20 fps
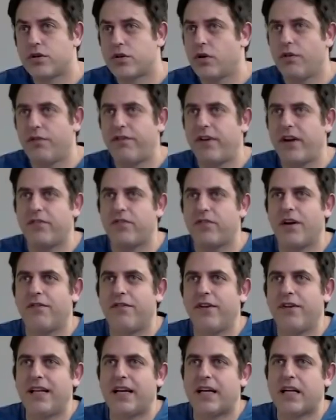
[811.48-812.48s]
sure thing. So I
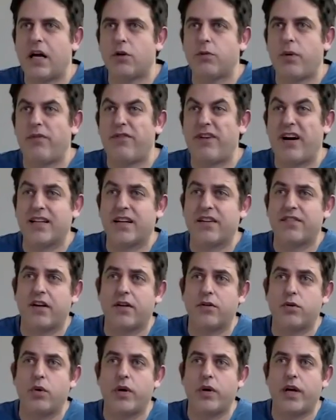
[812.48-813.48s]
think the cloud providers
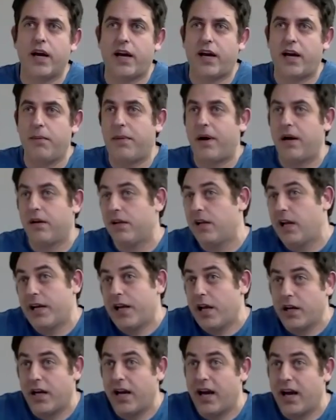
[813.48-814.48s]
are doing
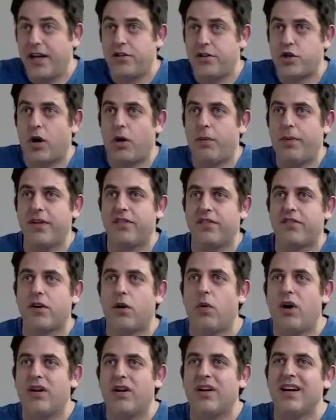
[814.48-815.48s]
a great job and
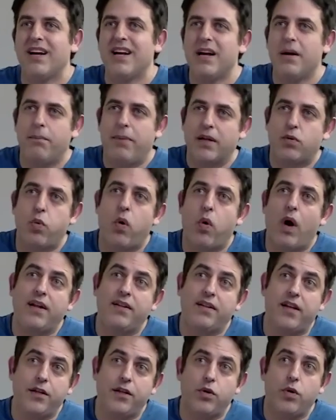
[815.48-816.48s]
so on. But
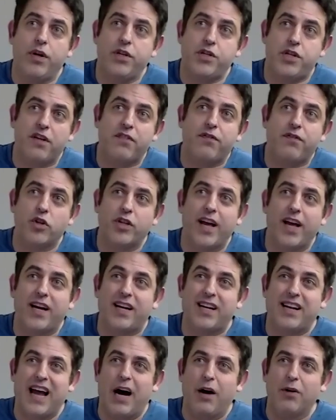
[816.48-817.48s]
one, they do it just for their
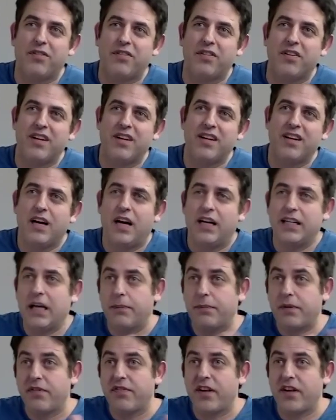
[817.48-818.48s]
clouds.
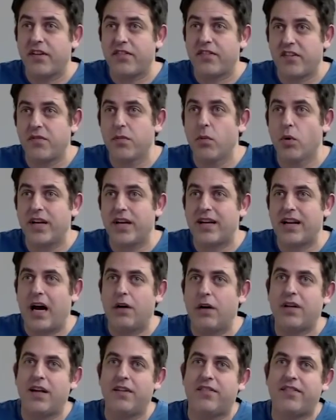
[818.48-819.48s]
Adaptive 6 is
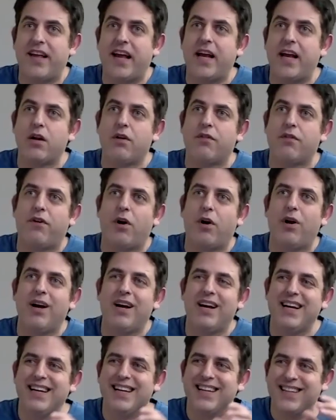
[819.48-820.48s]
multi-cloud. And second of all,
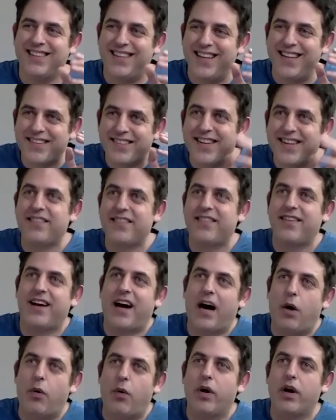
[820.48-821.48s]
this is
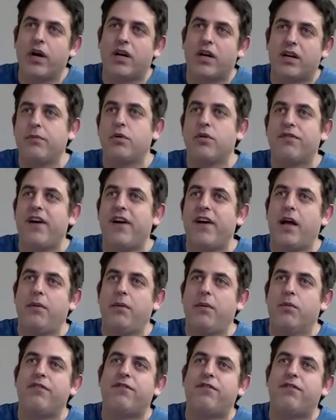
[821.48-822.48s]
our claim to fame.
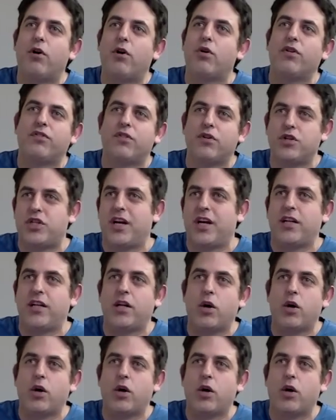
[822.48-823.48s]
We focus on shadow
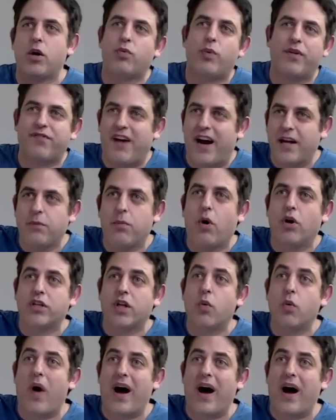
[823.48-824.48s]
waste. We find more
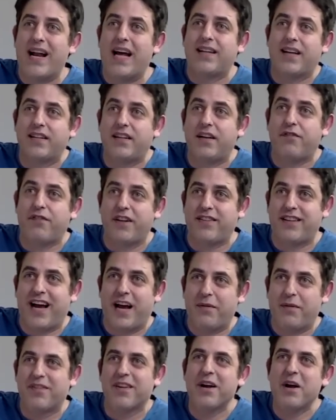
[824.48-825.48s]
than 100 different
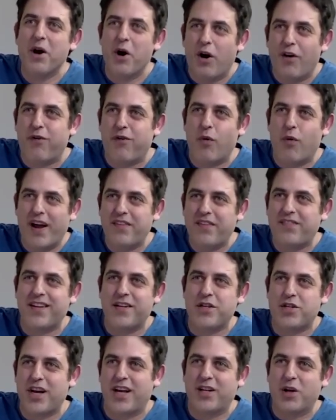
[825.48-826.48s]
types of waste
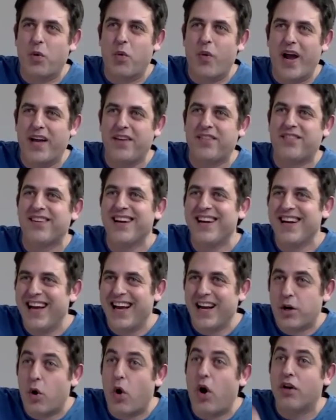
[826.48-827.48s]
and shadow waste
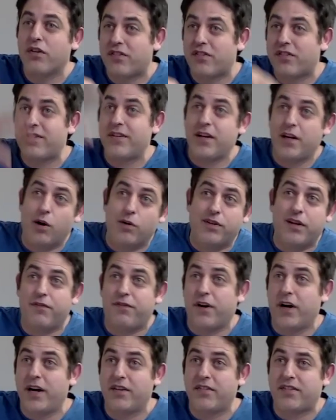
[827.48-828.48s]
across the
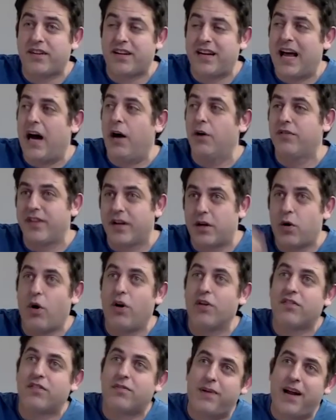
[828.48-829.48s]
various clouds,
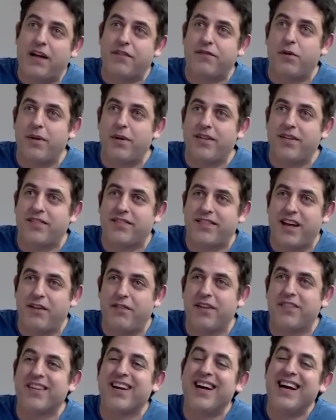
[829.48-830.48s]
across platform as a
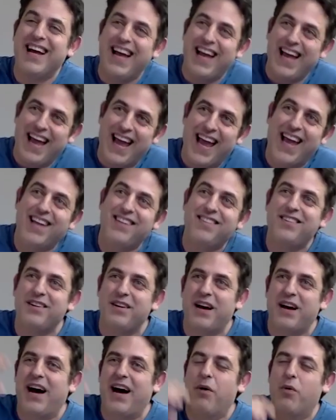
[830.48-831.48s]
service. And
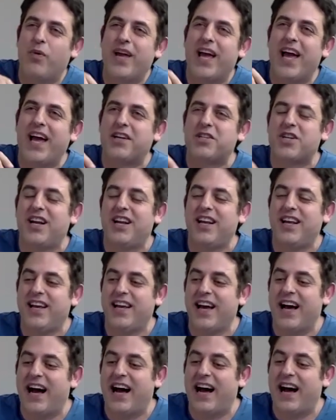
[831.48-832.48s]
we're
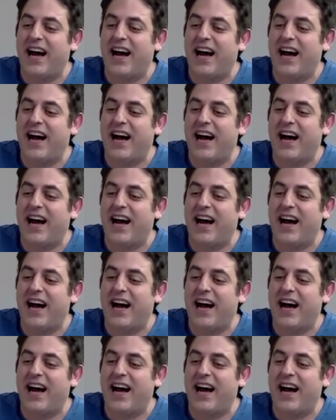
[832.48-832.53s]
actually